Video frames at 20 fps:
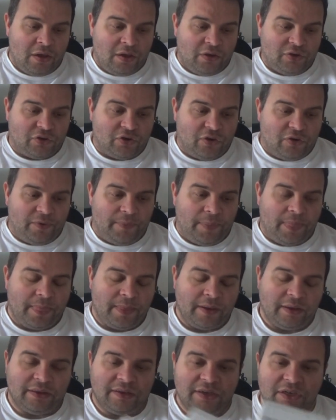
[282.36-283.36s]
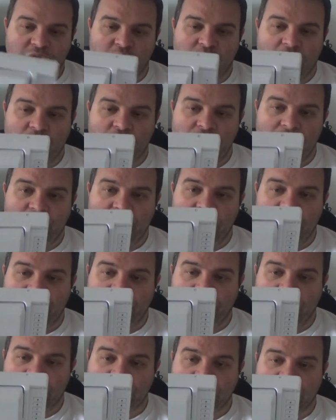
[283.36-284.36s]
So this one will be,
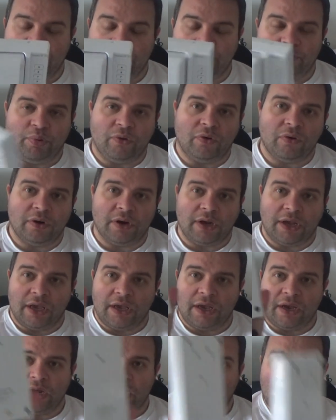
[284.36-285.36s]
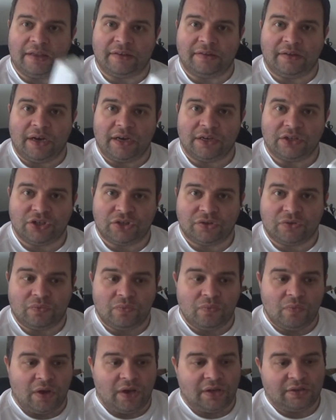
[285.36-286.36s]
for example, attached.
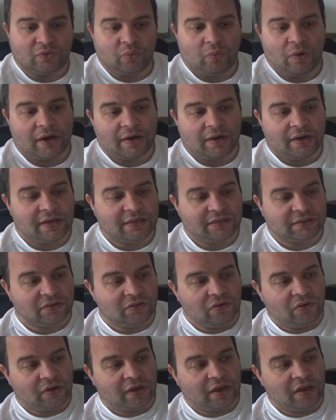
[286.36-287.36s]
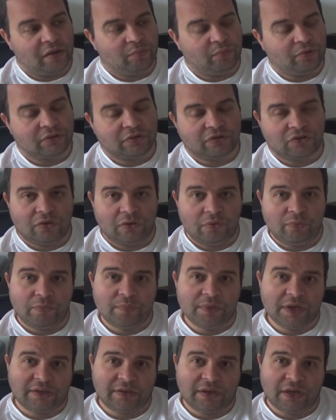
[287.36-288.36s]
It's wireless, no cable, so it will
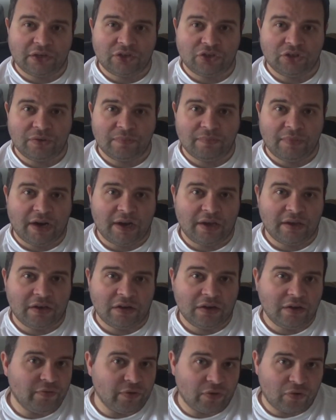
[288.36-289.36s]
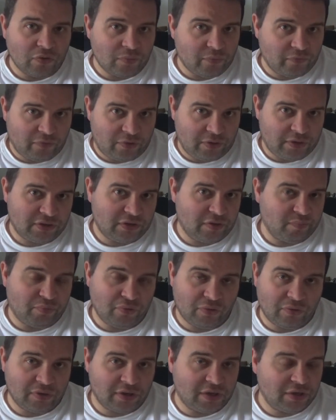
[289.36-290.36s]
be attached in my living room, for
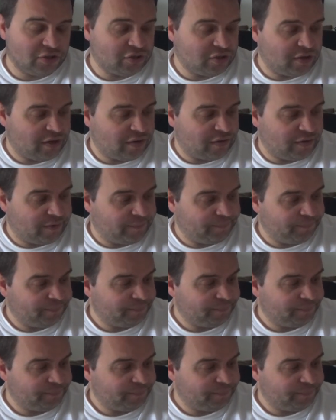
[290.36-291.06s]
example, or kitchen area.